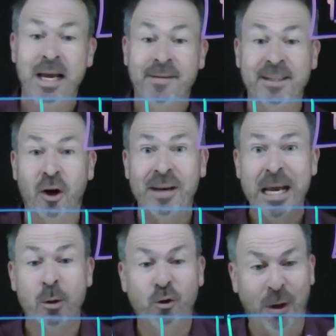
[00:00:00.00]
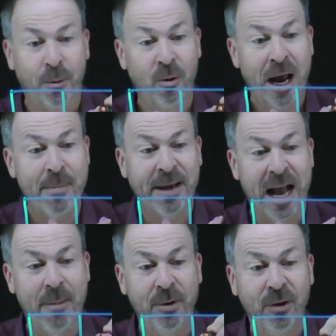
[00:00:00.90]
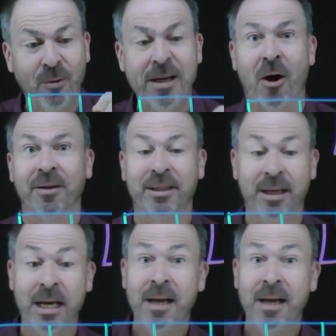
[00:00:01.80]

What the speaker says: This dot here would triple and become three dots.